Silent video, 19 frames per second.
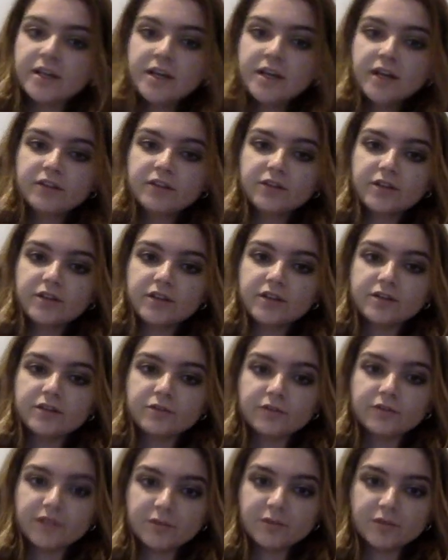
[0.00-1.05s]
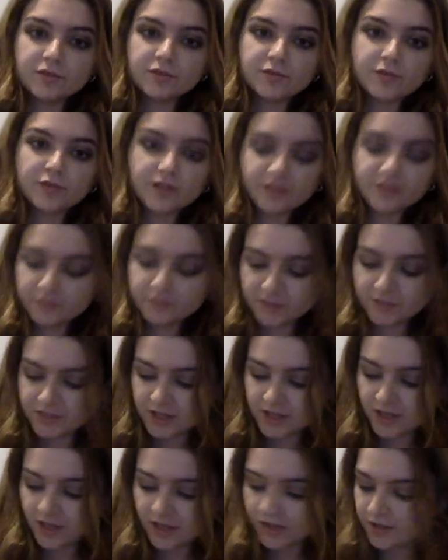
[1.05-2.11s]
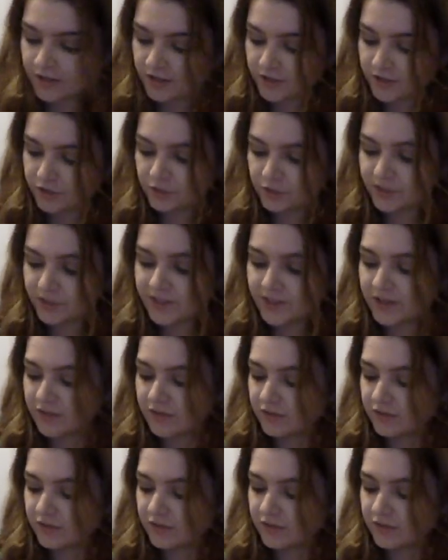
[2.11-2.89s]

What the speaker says: turn it into a really beautiful custom guitar that you will love.